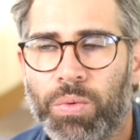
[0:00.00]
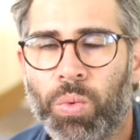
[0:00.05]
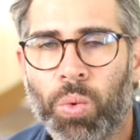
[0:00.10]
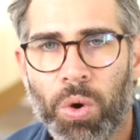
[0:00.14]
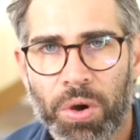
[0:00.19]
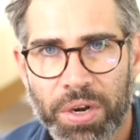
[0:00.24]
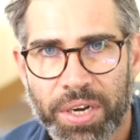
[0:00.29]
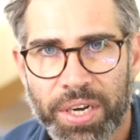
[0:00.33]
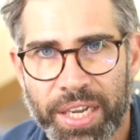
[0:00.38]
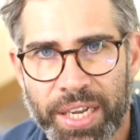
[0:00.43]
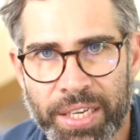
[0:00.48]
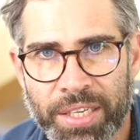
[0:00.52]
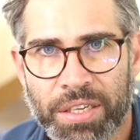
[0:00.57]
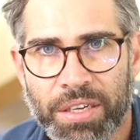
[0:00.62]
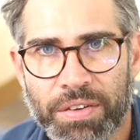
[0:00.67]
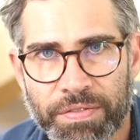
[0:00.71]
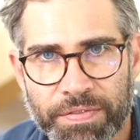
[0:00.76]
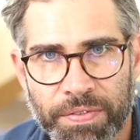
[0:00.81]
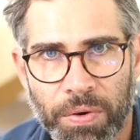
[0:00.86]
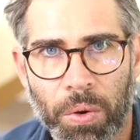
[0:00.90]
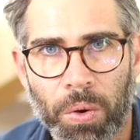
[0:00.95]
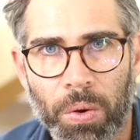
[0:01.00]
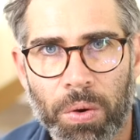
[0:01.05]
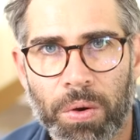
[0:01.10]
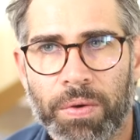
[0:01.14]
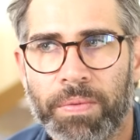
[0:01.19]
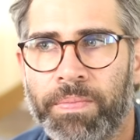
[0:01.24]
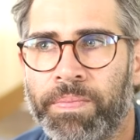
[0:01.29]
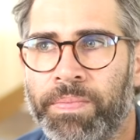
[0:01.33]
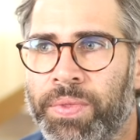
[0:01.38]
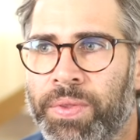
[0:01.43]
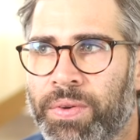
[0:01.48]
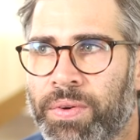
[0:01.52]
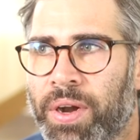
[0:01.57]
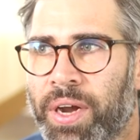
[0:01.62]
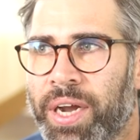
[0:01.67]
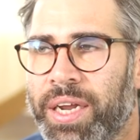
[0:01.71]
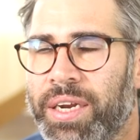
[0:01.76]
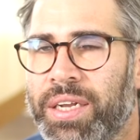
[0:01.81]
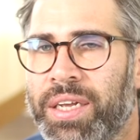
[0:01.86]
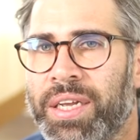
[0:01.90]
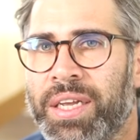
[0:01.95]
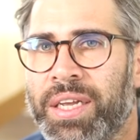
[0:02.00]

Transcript: What is it for, right?